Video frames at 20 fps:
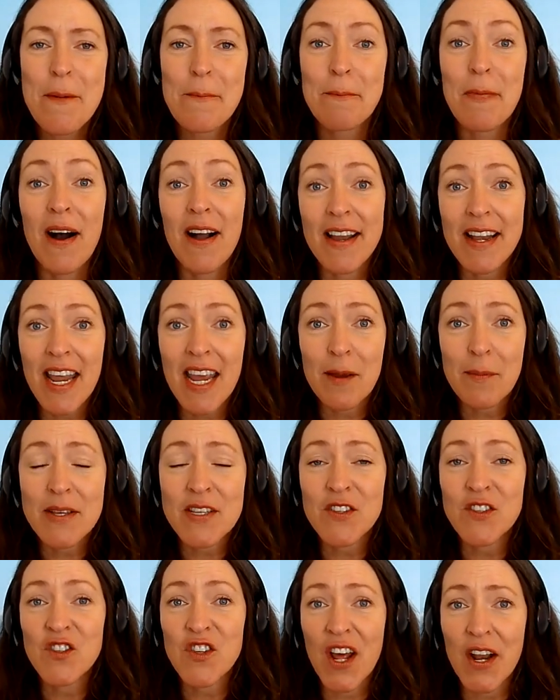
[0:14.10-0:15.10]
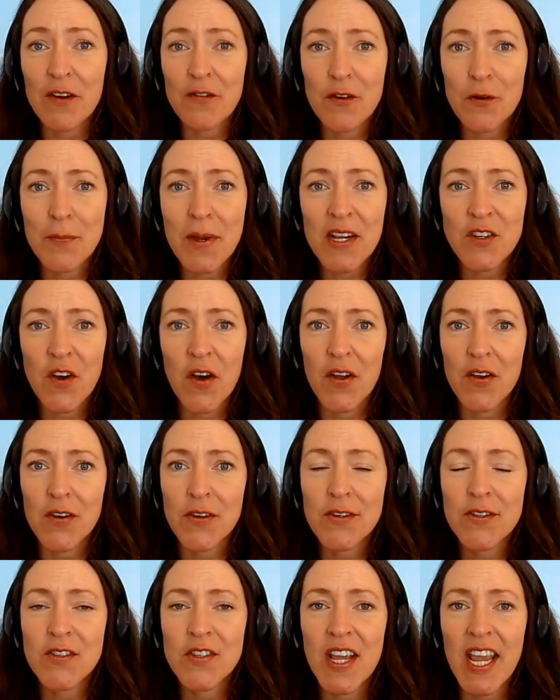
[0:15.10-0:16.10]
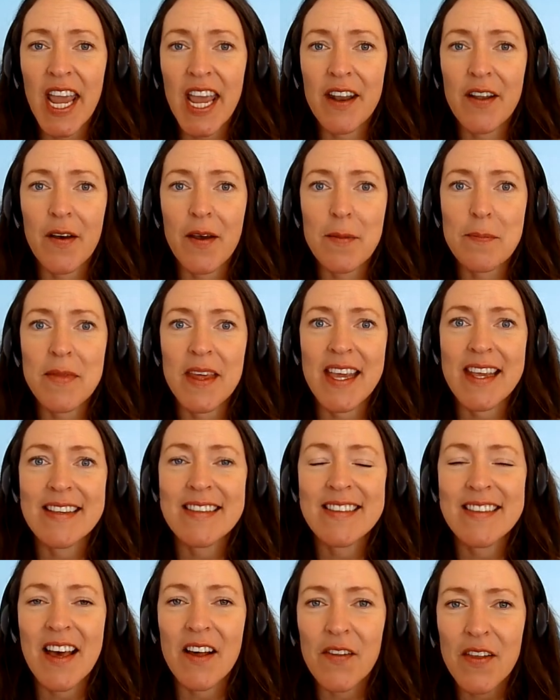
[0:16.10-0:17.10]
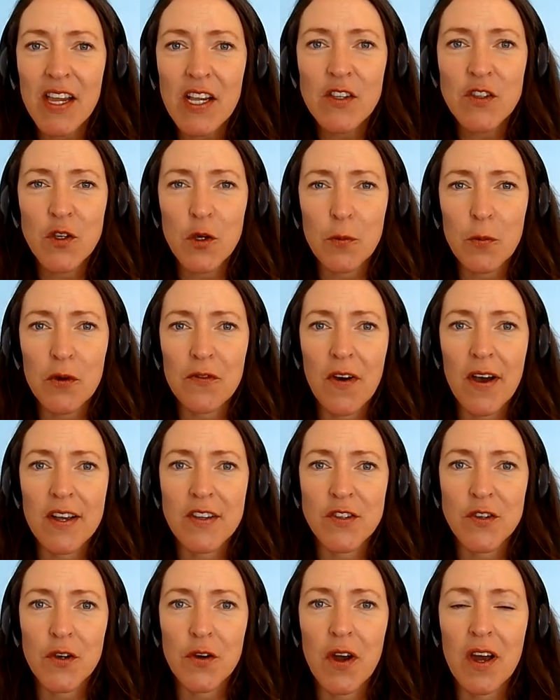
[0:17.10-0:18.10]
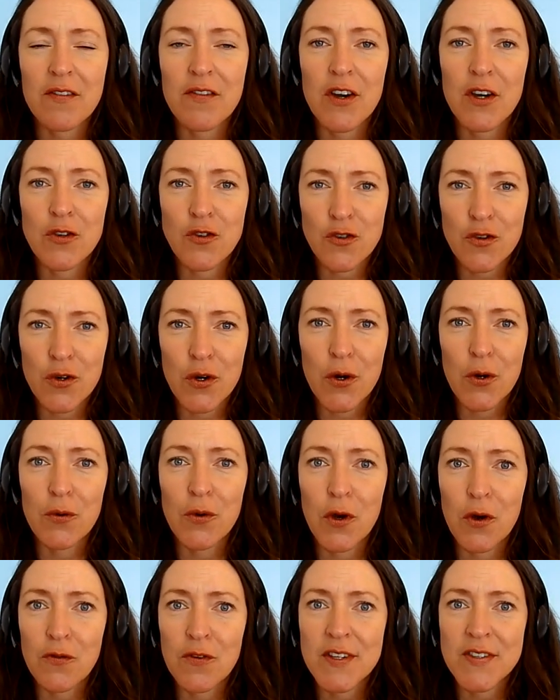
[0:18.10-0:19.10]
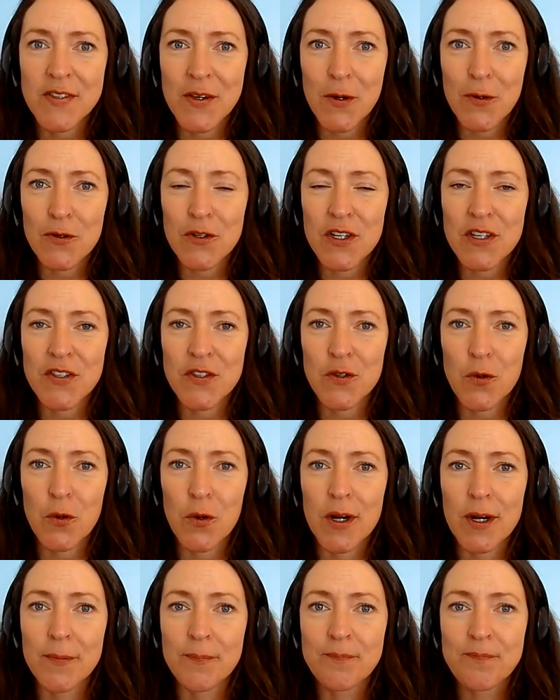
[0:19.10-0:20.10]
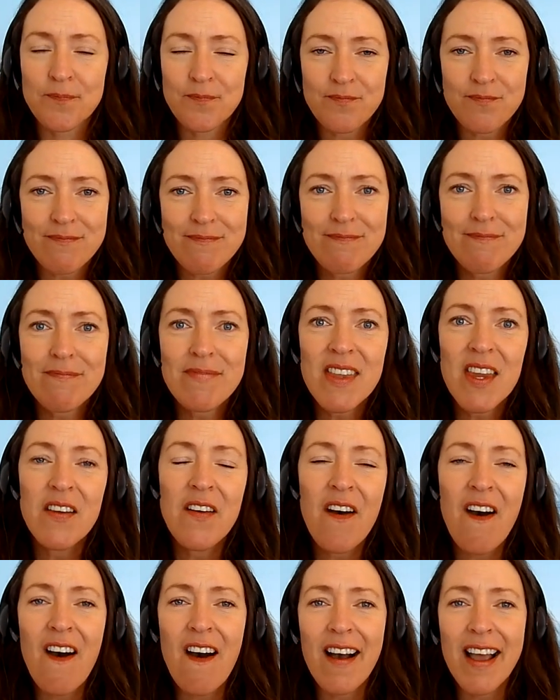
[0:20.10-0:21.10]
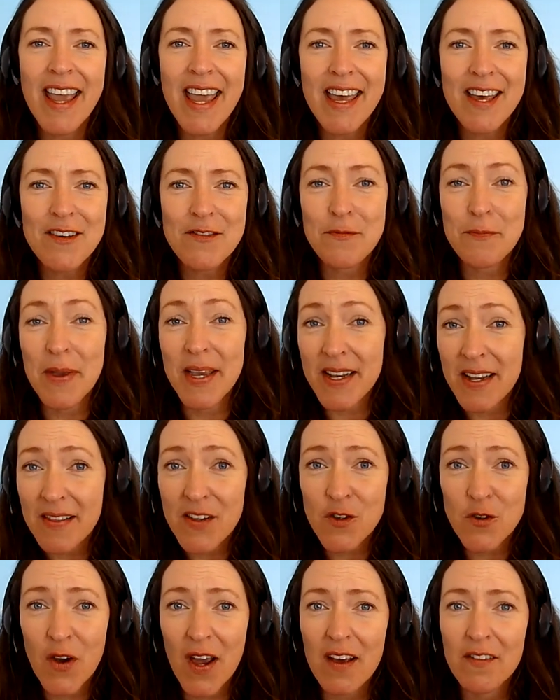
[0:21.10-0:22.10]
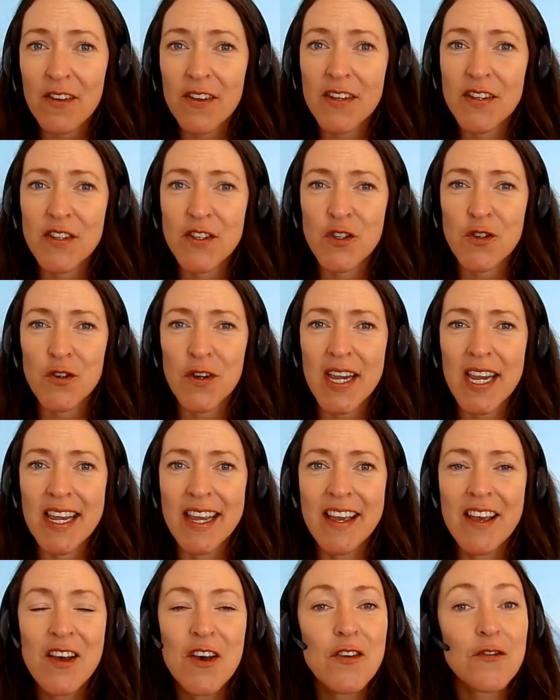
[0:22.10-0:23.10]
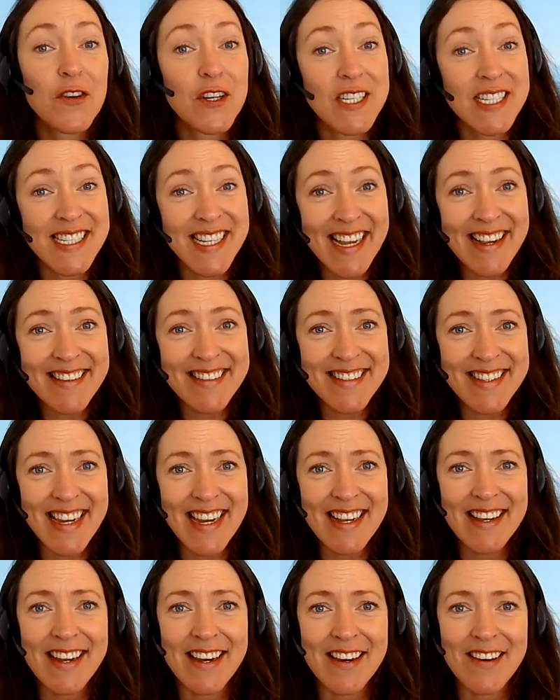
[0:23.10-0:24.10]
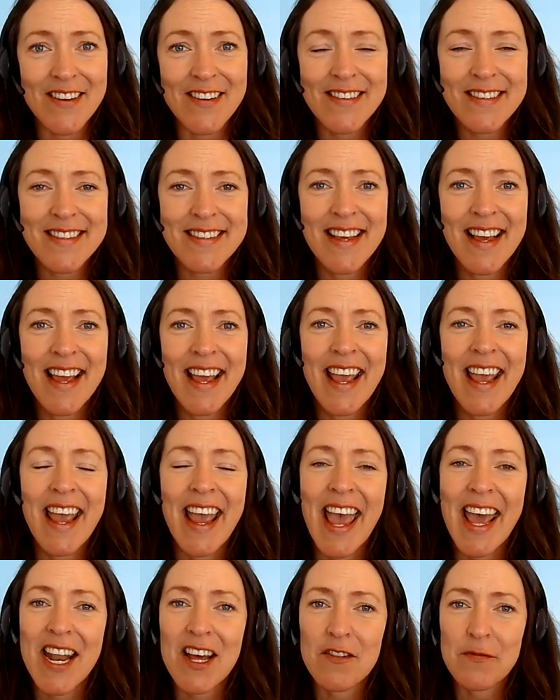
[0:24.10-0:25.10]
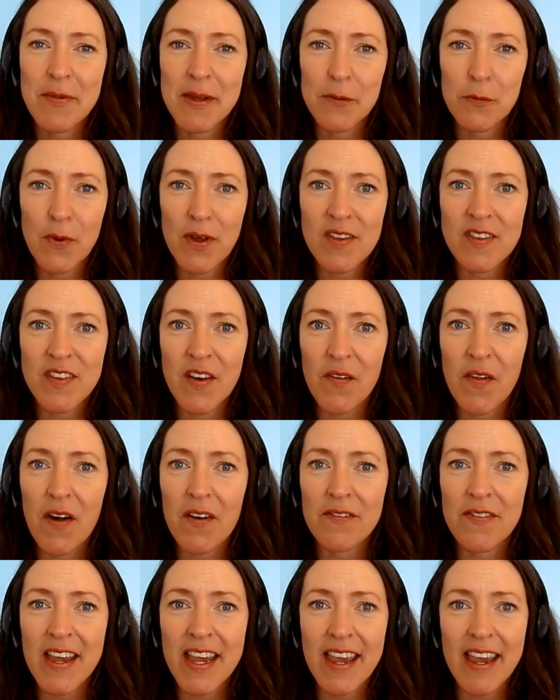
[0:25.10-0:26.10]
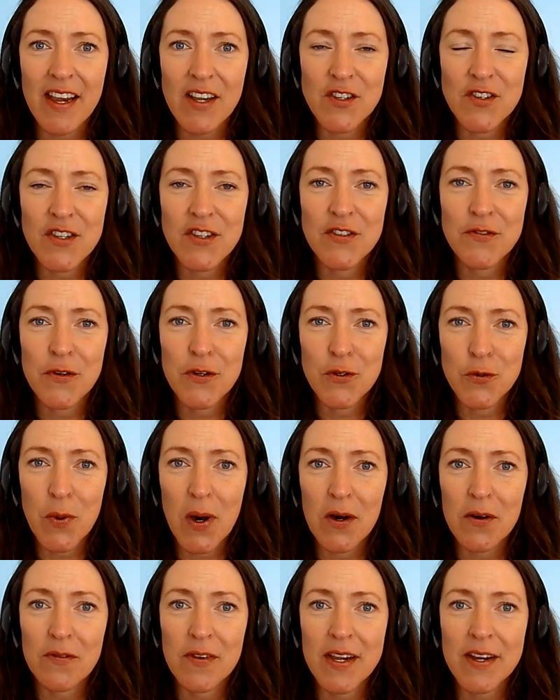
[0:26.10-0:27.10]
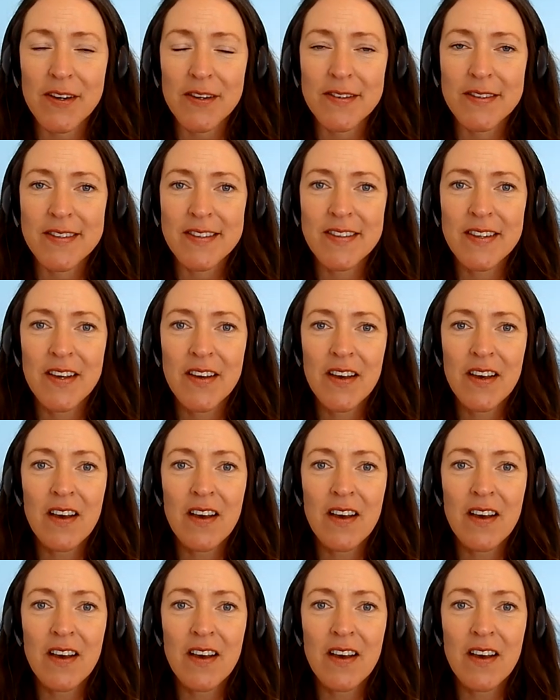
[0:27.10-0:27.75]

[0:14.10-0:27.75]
My name is Jennifer Mcdonald, and I'm the selling supervisor of our Truro, Nova Scotia store. I have been in the travel industry for 16 years, and I've been with Sell Off Vacations for 12 years.